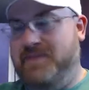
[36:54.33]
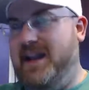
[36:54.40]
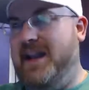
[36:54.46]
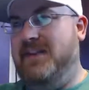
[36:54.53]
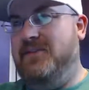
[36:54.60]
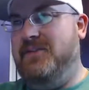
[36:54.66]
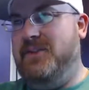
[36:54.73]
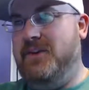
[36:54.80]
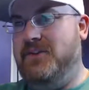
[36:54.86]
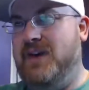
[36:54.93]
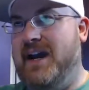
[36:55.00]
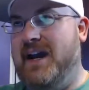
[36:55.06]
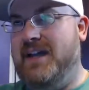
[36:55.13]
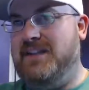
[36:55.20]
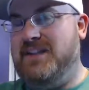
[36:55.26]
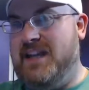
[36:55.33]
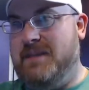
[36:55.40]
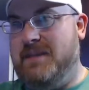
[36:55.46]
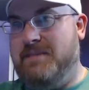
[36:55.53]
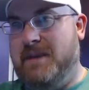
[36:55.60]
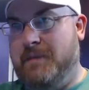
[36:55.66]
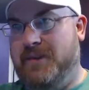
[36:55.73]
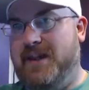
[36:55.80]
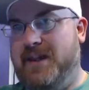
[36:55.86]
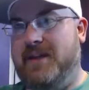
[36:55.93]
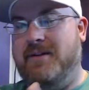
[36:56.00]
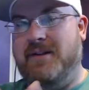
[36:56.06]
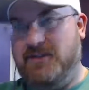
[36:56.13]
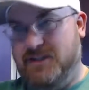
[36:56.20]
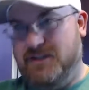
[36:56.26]
And if they're trying to keep people that
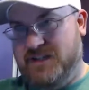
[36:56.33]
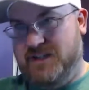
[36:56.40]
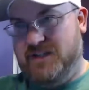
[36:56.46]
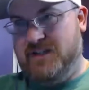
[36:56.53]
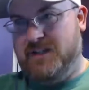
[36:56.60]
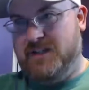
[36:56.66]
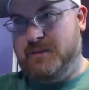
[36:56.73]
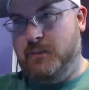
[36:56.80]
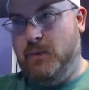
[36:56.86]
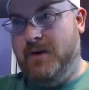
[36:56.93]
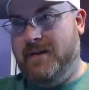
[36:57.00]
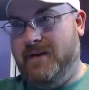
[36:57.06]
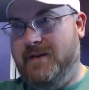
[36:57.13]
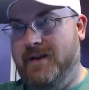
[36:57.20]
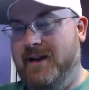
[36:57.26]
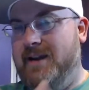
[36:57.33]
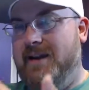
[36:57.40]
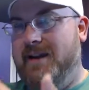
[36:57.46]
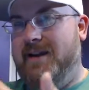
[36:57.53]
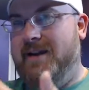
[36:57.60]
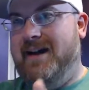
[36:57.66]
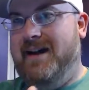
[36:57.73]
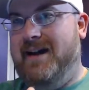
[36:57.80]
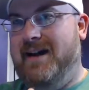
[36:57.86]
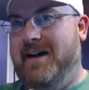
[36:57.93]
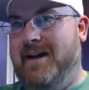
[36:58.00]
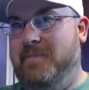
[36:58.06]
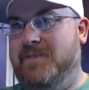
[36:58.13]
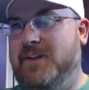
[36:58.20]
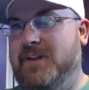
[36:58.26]
are interested in the sport, a
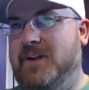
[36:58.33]
lot